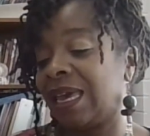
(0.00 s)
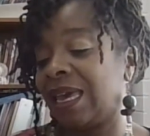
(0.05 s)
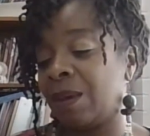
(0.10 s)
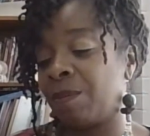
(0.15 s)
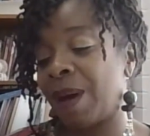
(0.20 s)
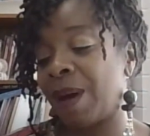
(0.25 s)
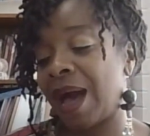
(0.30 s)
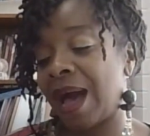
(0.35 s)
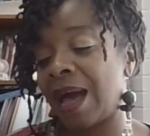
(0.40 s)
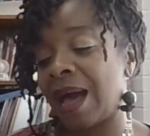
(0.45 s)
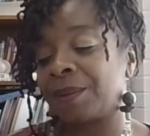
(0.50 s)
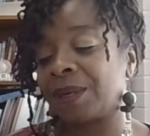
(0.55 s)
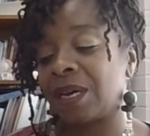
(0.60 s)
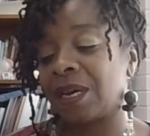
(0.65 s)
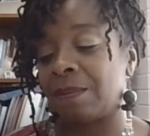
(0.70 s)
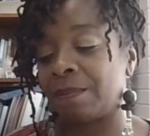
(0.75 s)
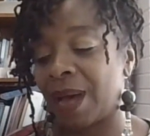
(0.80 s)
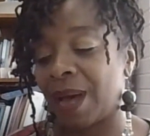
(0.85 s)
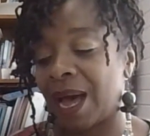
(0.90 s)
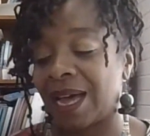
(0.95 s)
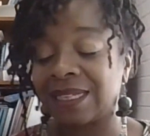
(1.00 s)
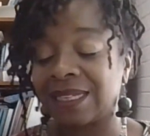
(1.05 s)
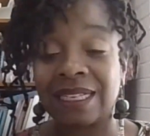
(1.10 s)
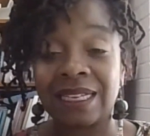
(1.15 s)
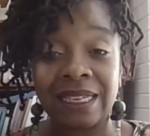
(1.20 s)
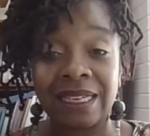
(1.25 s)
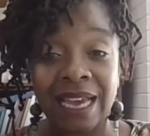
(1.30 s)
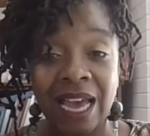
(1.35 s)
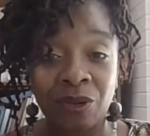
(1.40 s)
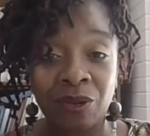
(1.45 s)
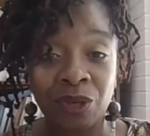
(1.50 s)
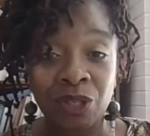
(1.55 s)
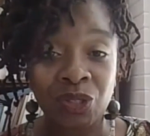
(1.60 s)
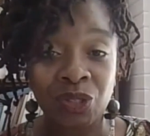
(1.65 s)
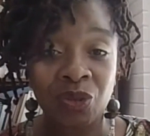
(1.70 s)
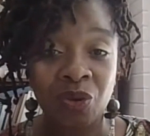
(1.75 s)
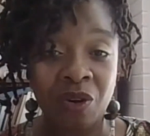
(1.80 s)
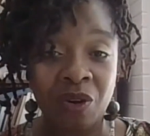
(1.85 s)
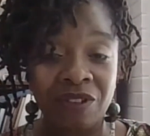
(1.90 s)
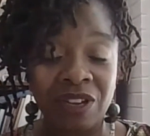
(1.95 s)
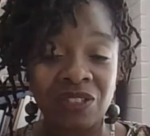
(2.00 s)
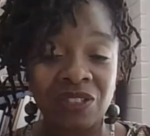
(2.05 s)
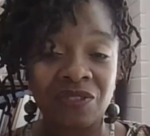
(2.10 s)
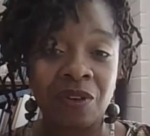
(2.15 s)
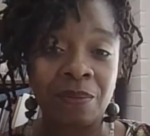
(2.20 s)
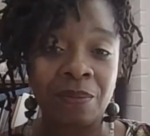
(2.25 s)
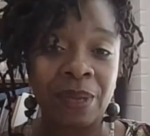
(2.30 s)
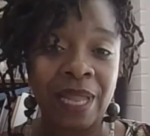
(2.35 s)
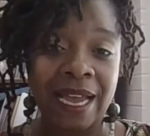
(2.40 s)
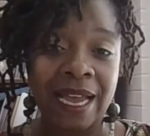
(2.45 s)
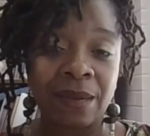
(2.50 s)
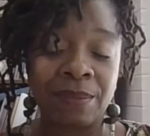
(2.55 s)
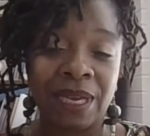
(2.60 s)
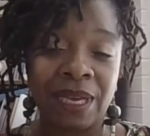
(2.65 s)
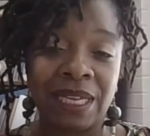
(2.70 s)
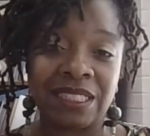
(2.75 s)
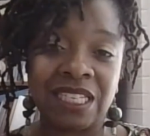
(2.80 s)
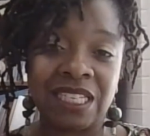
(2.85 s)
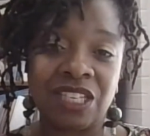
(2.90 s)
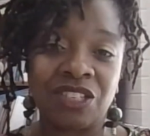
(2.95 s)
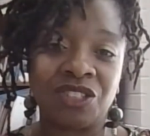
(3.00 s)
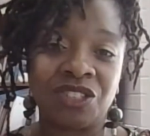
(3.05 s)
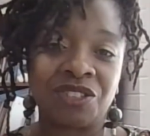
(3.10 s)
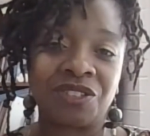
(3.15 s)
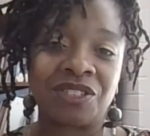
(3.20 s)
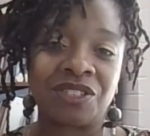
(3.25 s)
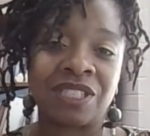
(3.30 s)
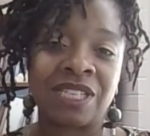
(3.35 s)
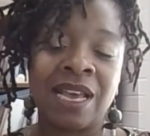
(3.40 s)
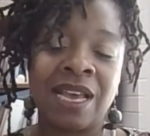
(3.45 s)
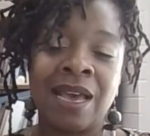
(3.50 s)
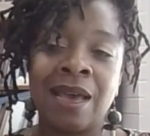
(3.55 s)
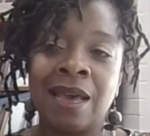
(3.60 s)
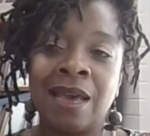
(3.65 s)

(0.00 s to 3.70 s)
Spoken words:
HipHop Composite Counterstories for Black Men Teachers.